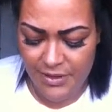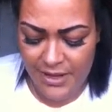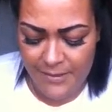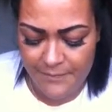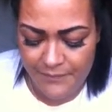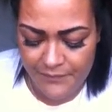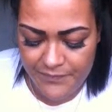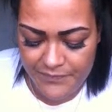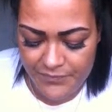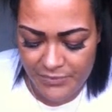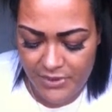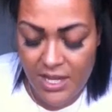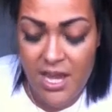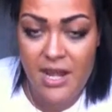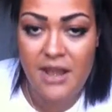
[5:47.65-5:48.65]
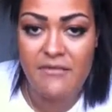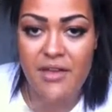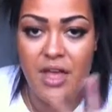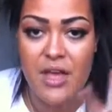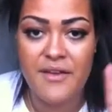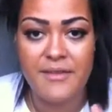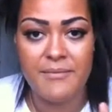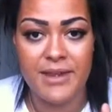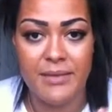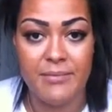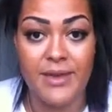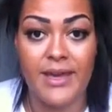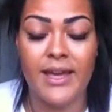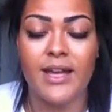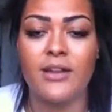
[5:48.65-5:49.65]
But another homely
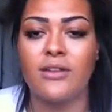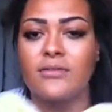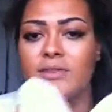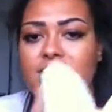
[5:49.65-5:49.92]
bit I got